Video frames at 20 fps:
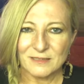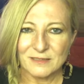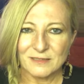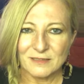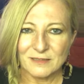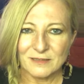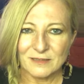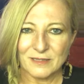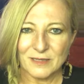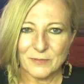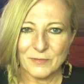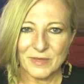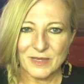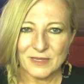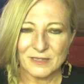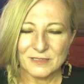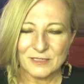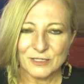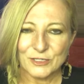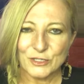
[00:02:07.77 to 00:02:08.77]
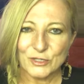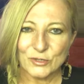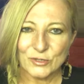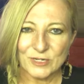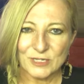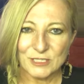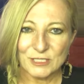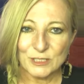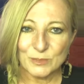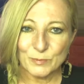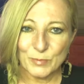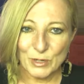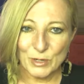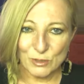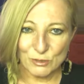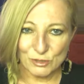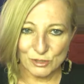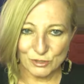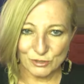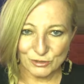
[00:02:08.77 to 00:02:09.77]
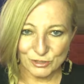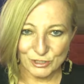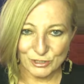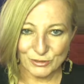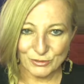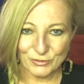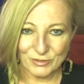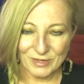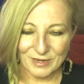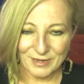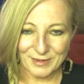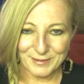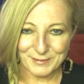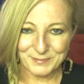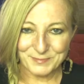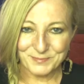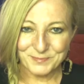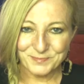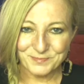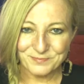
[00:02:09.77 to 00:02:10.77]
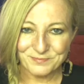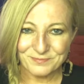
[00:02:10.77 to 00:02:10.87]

limit your exposure to them.